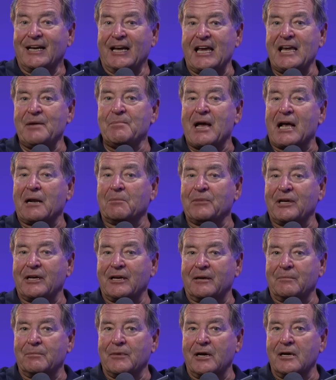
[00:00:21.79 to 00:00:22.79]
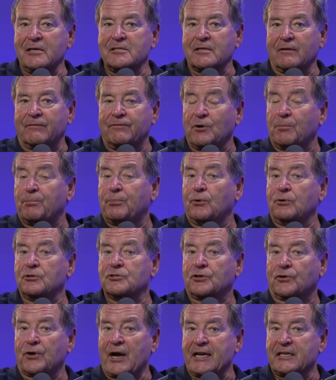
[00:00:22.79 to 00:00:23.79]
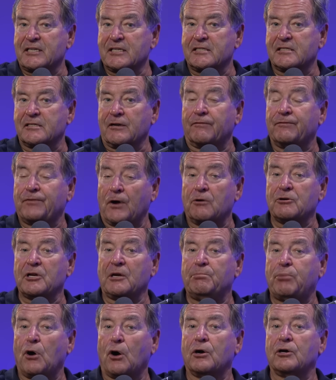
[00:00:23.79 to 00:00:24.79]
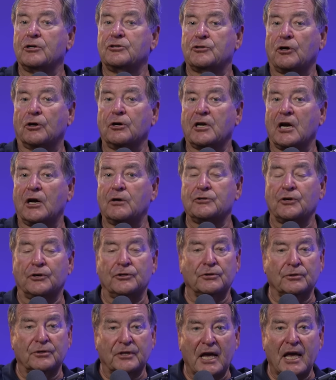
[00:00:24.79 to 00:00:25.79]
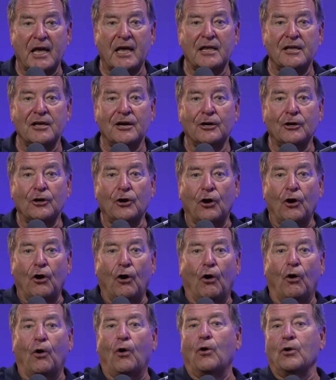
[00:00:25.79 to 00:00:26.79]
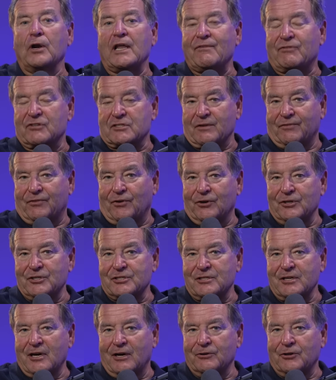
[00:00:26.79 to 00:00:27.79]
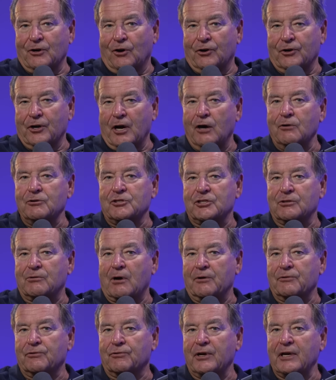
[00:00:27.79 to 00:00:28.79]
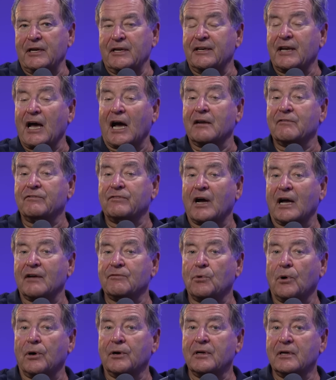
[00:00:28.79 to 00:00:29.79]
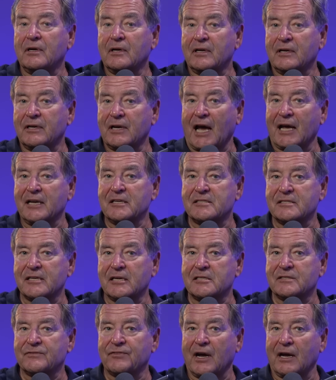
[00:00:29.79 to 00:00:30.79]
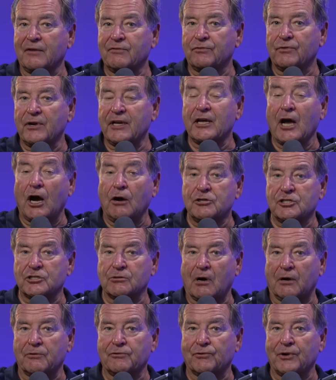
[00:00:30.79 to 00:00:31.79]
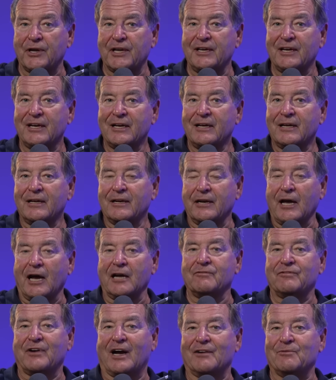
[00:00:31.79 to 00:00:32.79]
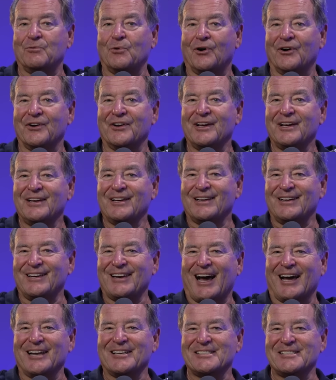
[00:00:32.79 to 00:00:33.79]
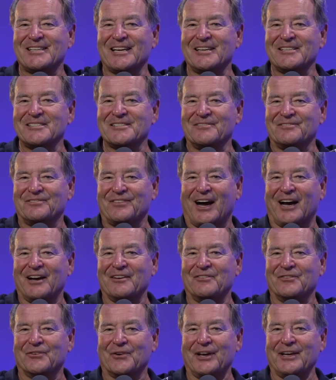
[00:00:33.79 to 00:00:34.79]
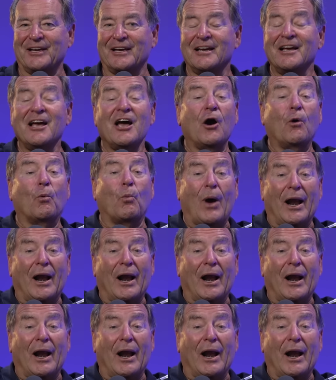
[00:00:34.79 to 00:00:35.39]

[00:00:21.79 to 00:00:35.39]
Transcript: Email me and Merce at footballsgreatestfoldingpocket.co.uk or leave us a voice note on 0203 951 9653. 0203 951 9653.